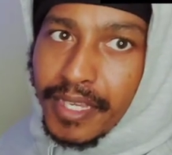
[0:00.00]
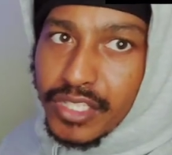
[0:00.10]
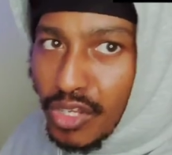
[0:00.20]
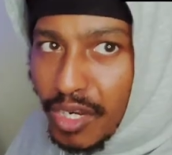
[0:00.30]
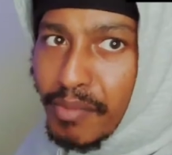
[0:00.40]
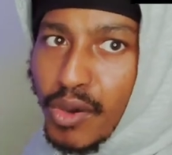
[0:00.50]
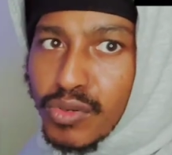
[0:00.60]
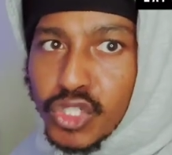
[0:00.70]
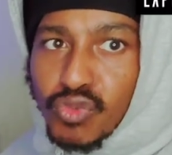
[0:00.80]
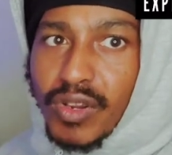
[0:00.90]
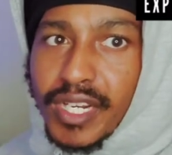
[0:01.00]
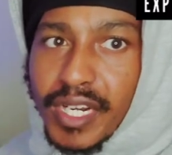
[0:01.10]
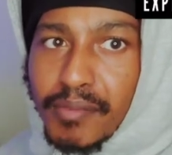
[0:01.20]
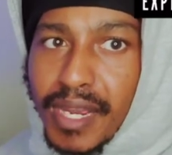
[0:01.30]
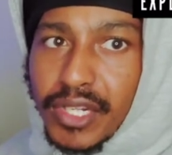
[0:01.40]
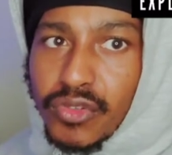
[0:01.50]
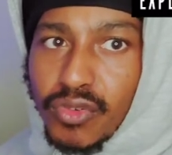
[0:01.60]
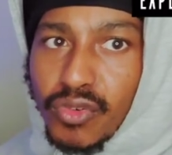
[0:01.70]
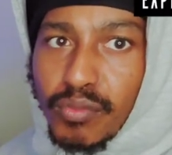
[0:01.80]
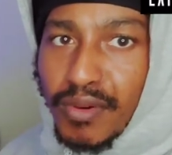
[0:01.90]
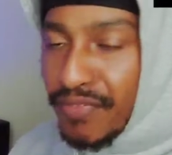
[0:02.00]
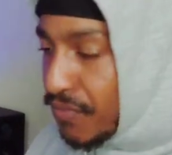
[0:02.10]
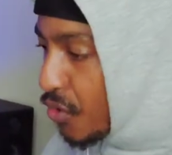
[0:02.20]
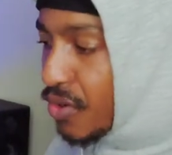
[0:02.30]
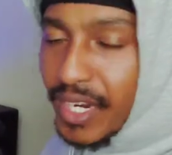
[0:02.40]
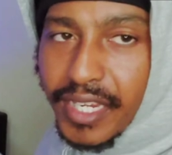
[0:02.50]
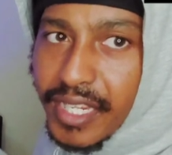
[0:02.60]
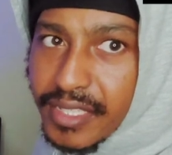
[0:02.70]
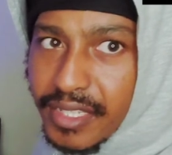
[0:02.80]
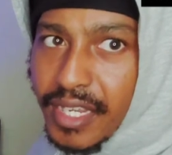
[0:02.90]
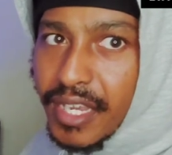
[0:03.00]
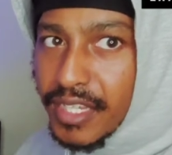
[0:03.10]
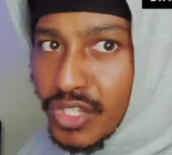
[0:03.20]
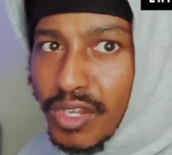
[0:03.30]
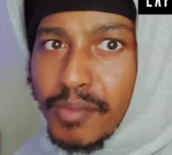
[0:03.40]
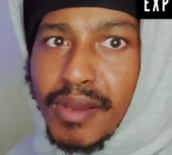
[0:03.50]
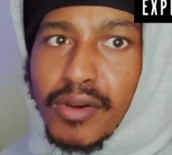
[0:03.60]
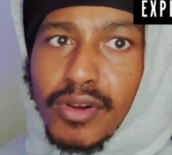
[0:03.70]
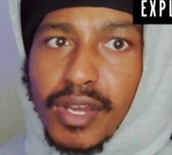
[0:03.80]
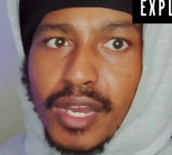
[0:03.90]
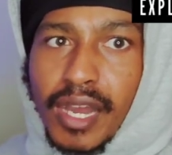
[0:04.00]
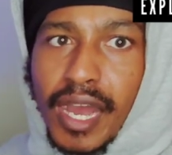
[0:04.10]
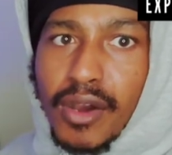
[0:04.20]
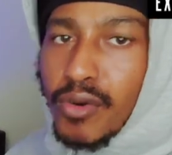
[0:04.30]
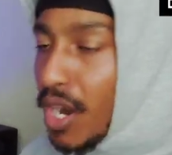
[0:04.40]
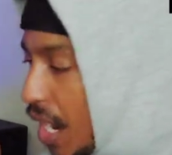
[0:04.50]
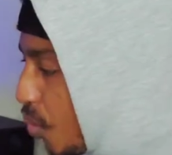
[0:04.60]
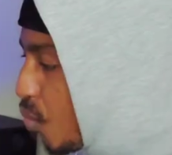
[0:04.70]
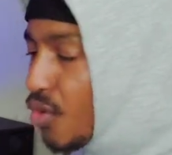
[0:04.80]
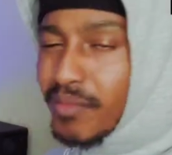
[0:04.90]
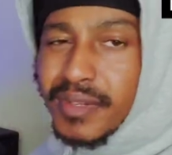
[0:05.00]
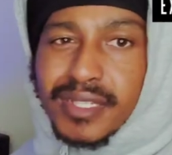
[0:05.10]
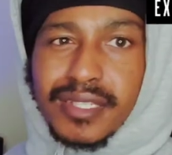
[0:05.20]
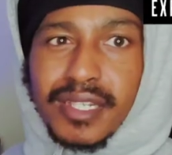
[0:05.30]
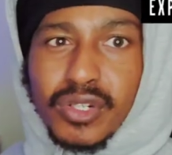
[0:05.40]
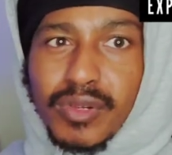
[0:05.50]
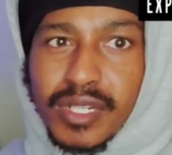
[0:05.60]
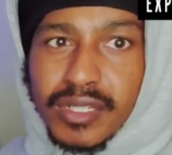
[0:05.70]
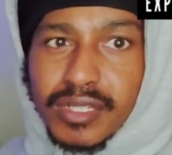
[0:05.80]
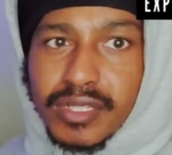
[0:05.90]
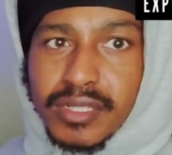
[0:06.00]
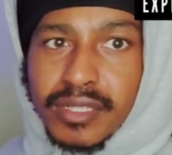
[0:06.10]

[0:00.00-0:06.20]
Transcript: It's all about what you're running your mic through before it gets to... It's all about how warm your signal is.